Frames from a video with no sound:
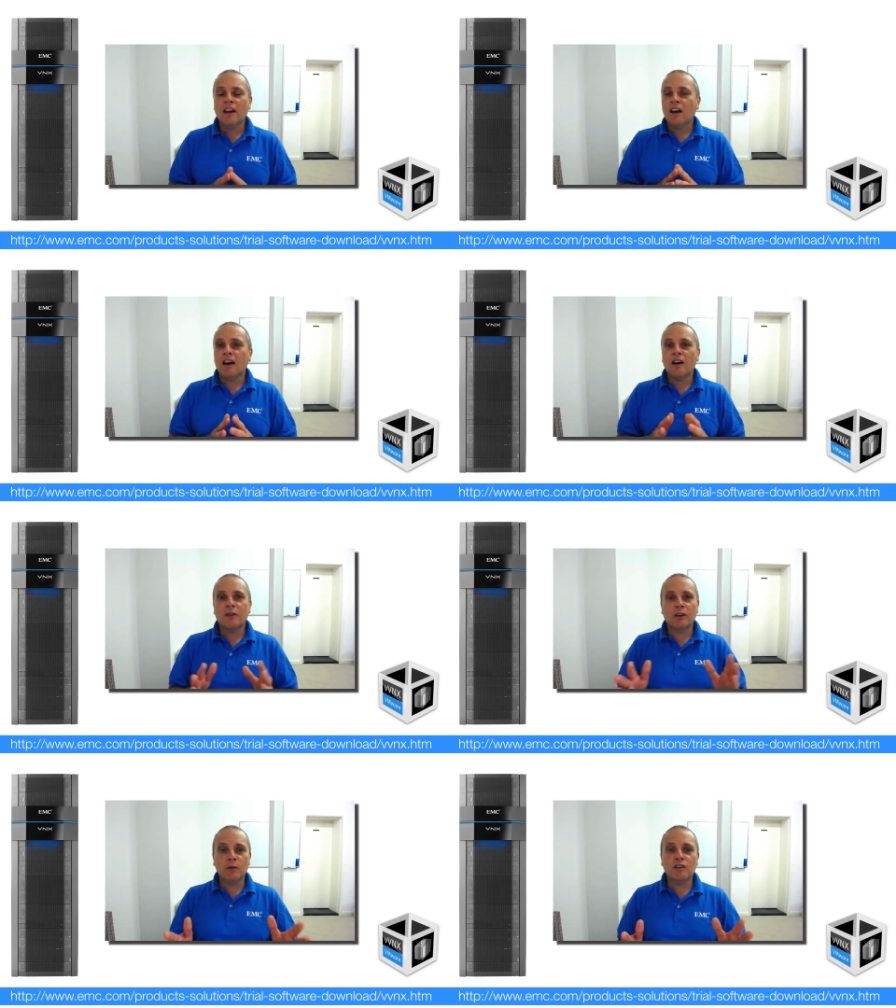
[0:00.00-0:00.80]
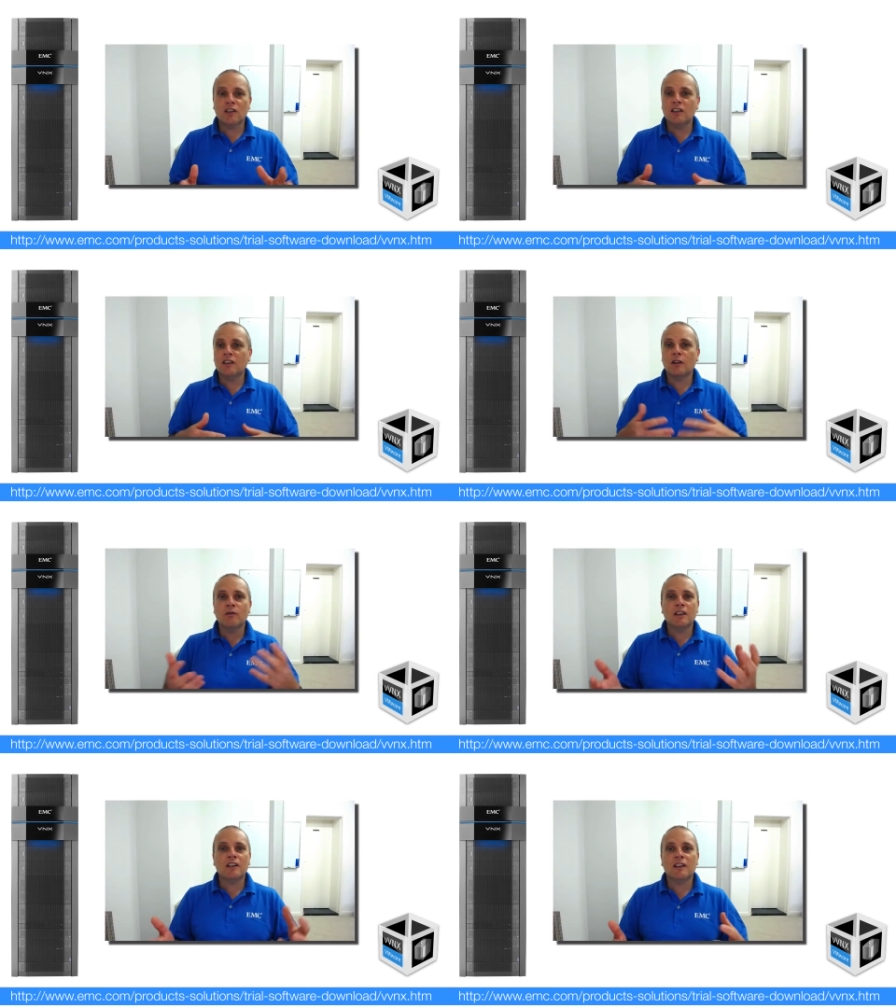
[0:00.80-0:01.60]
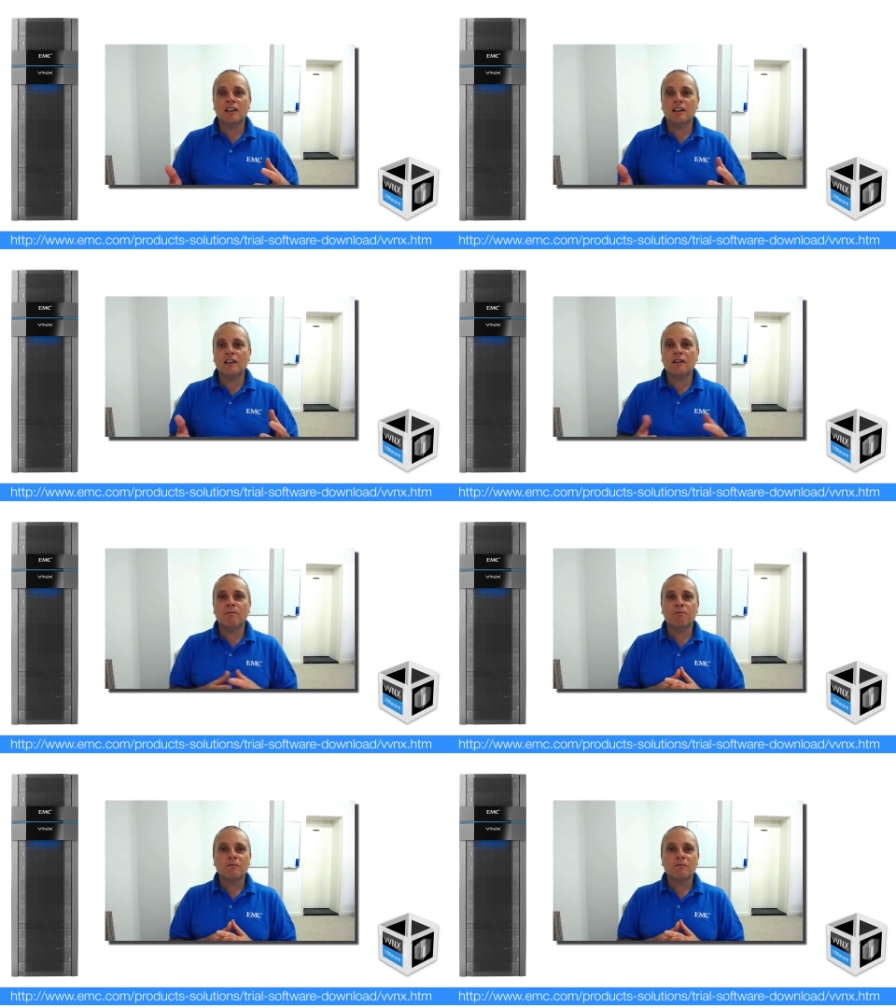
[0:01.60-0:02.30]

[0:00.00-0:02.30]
Uh, the community, you don't need any. Um,